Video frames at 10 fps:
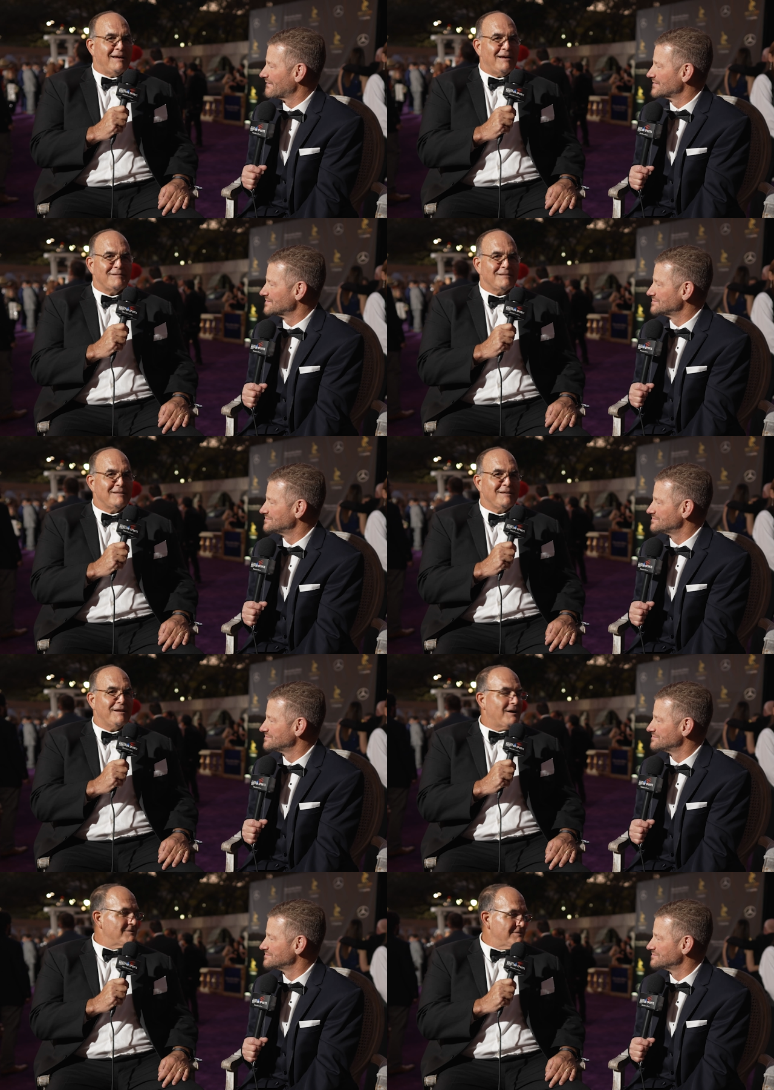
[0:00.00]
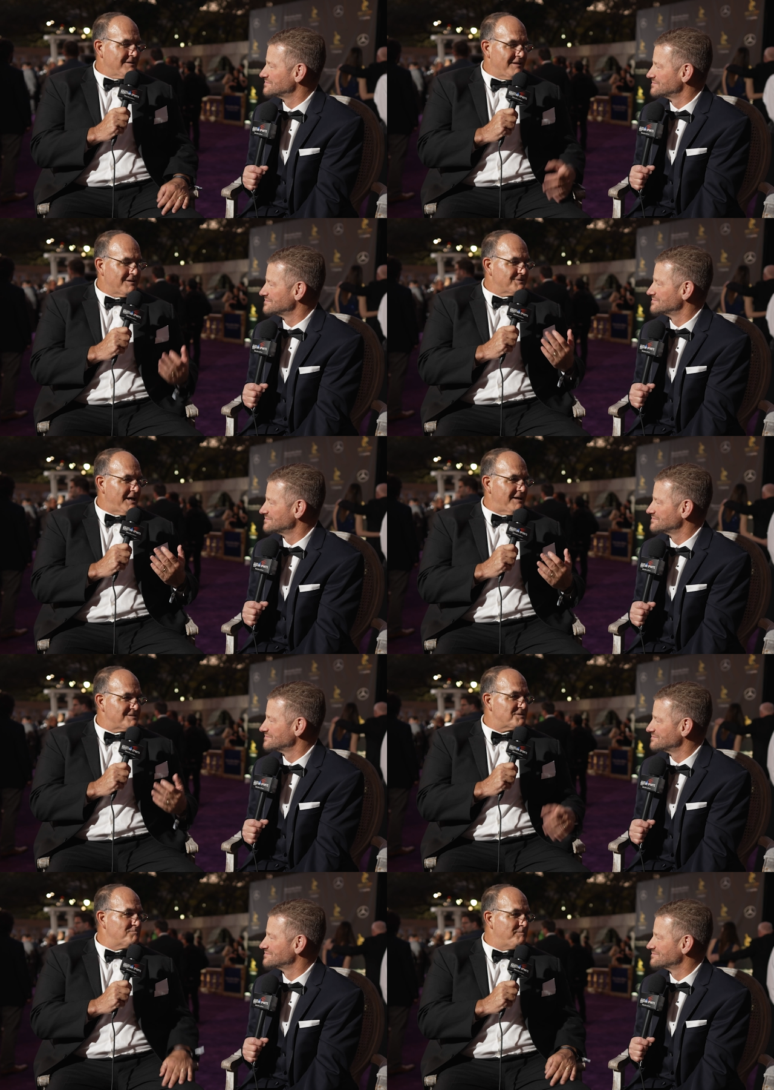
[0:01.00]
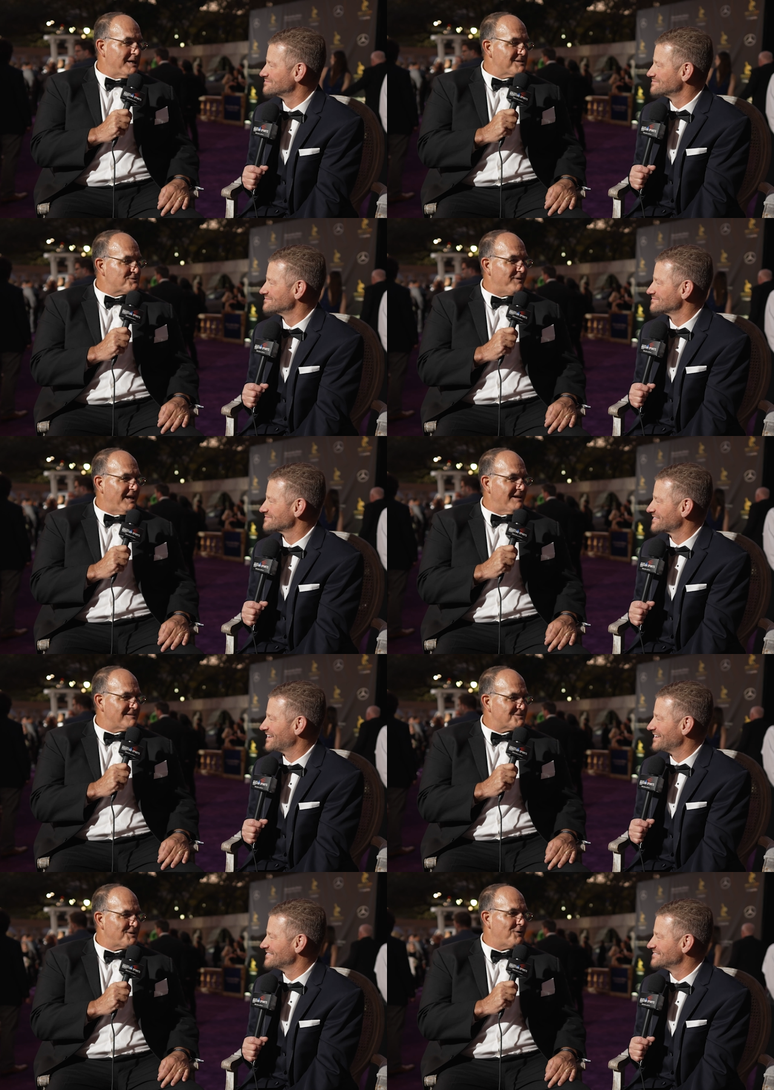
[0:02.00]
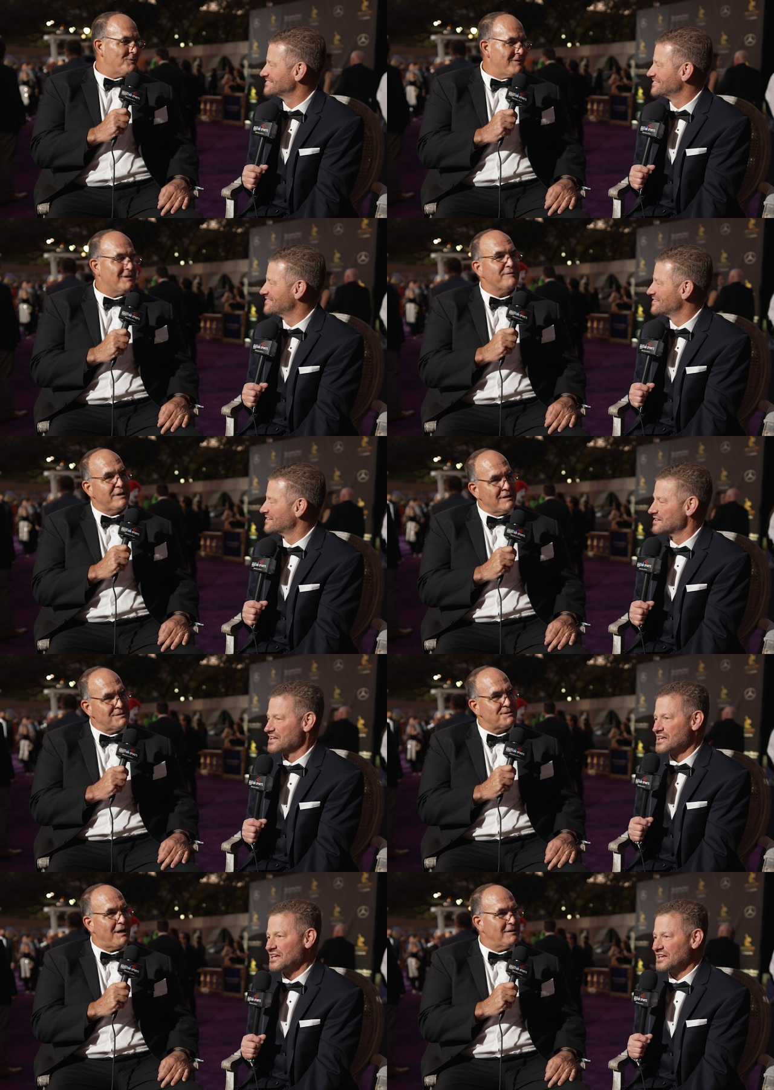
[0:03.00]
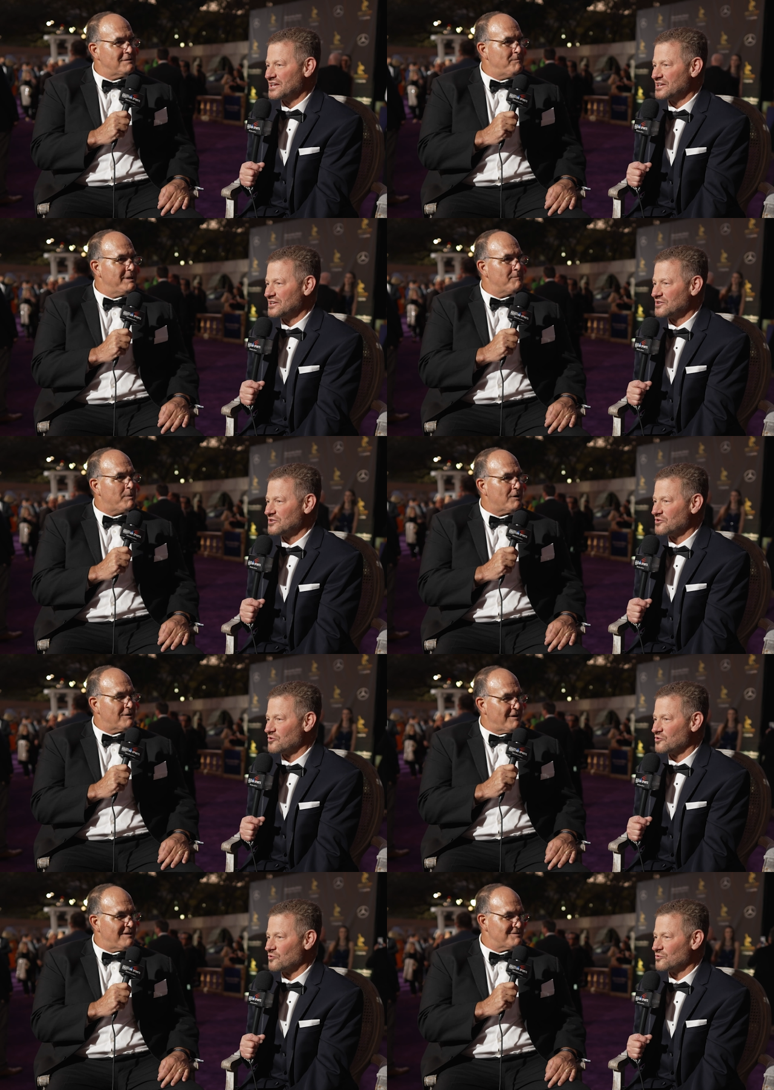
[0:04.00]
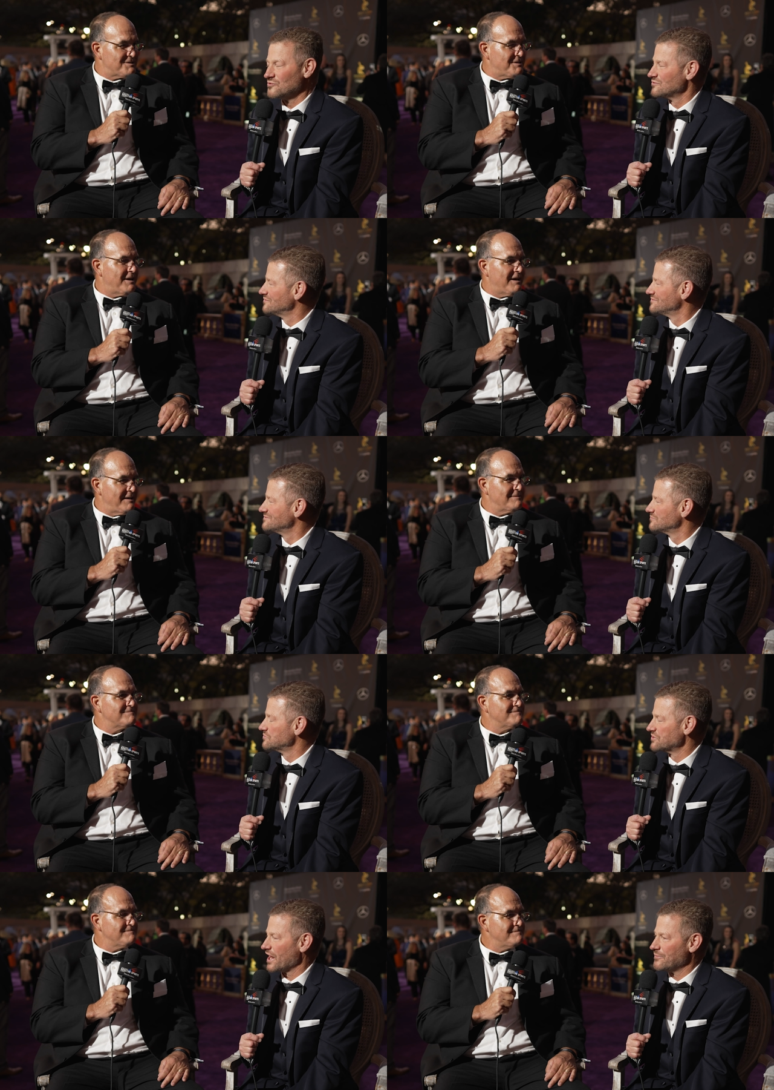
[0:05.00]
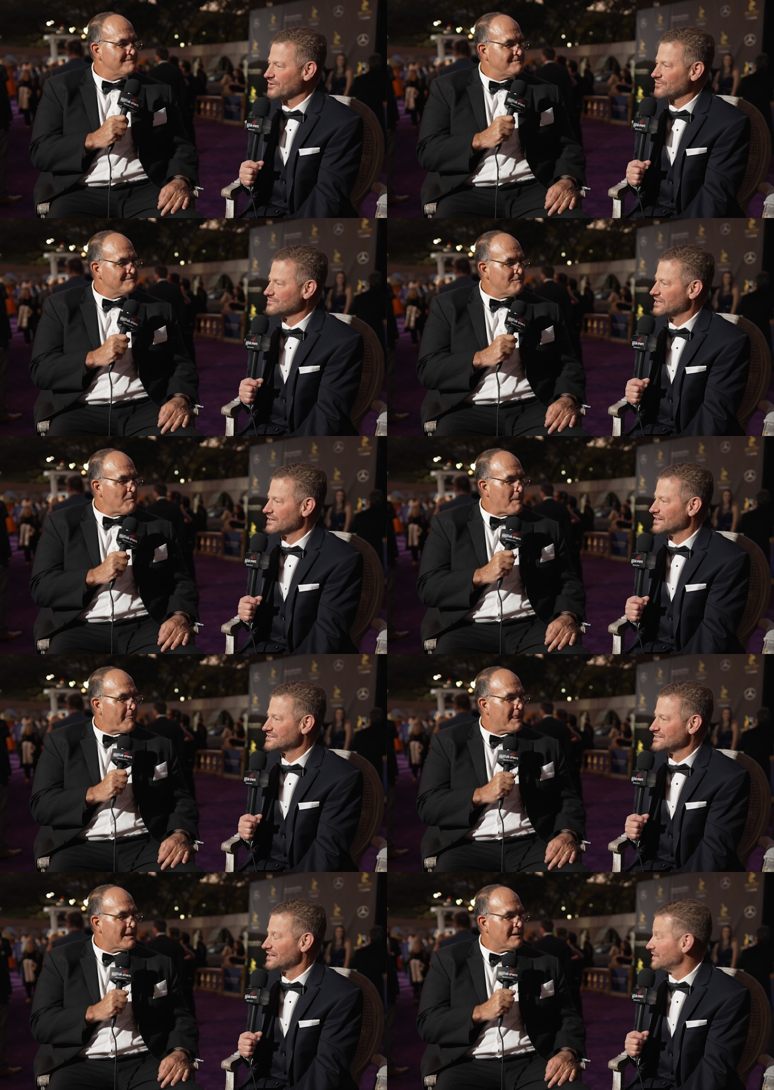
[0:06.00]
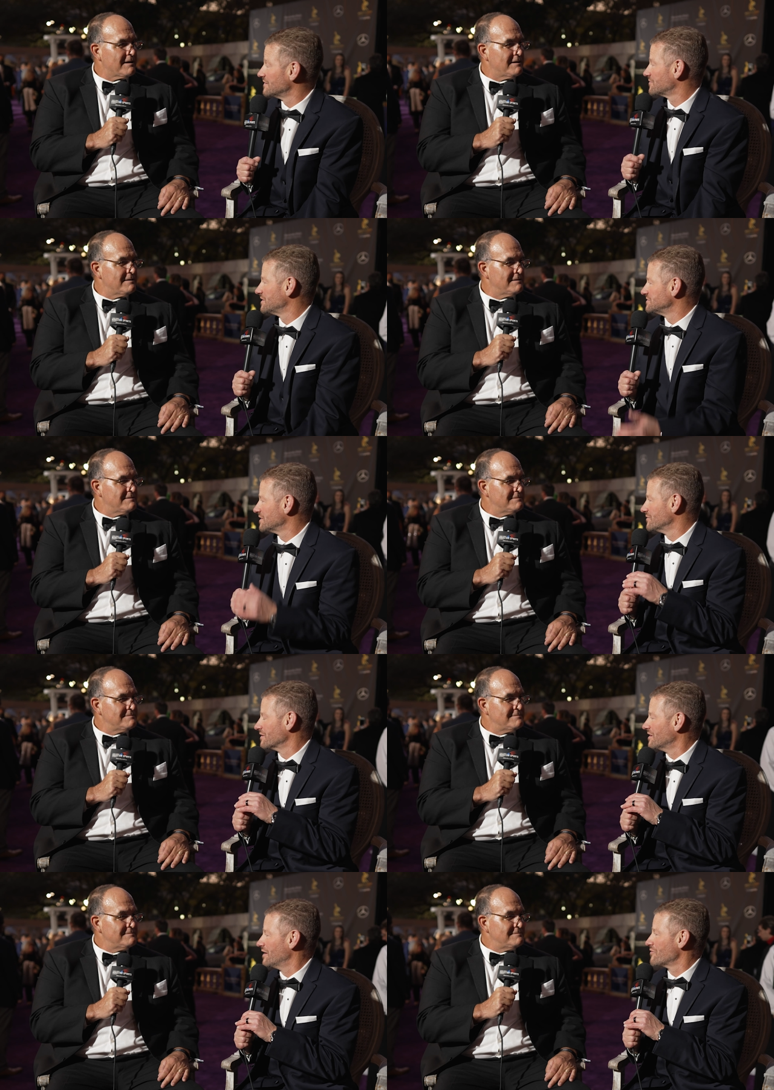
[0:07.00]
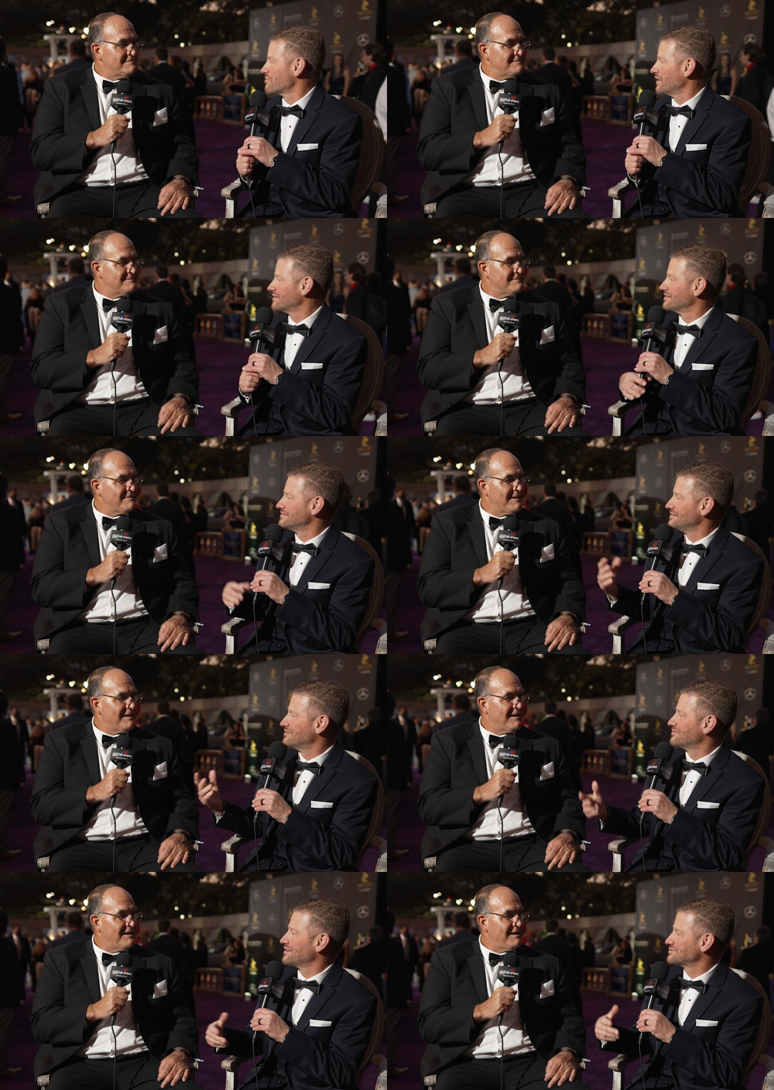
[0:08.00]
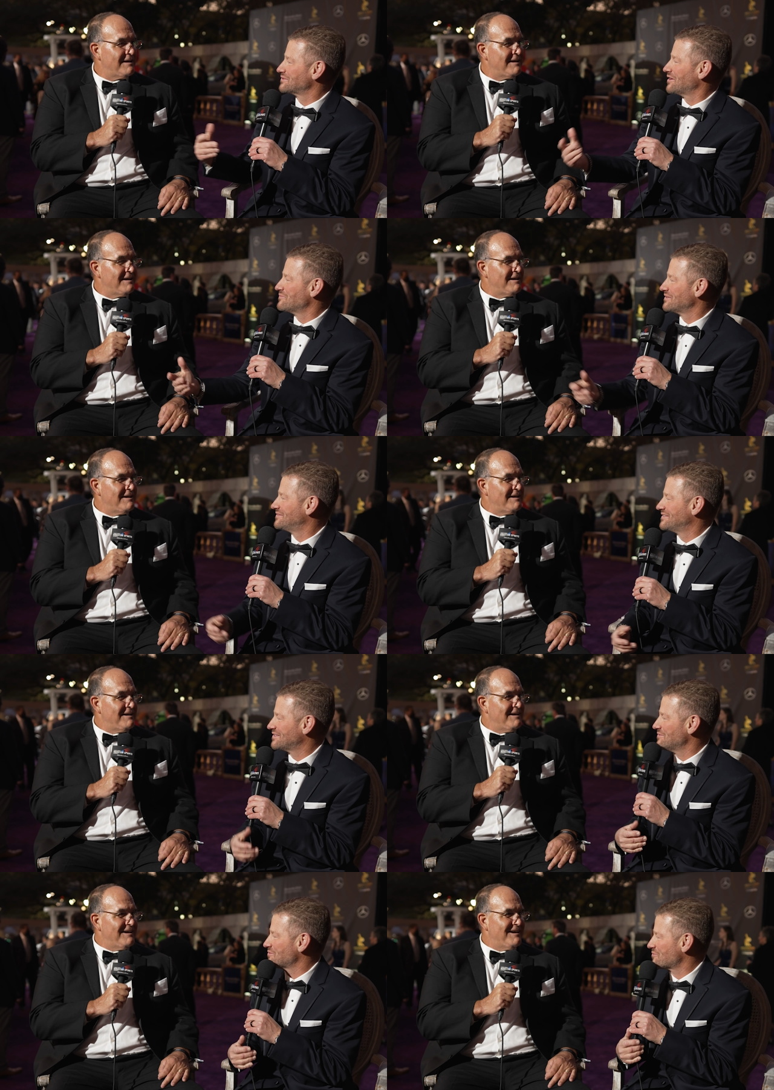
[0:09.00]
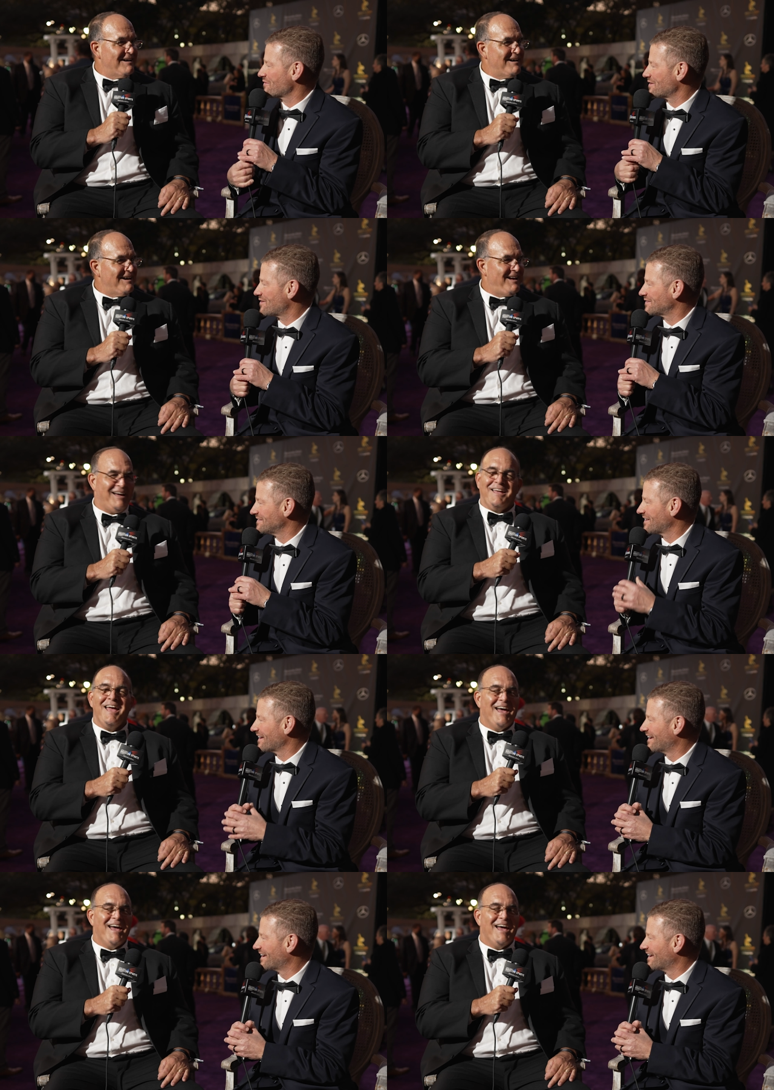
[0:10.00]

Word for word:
Speaker 1: uh, you know, their dad's biggest fan. Yeah. So they're very excited to be a part of this tonight.
Speaker 2: When you came here from in 1983, did you ever ever think that you know things would come to come to where they are today?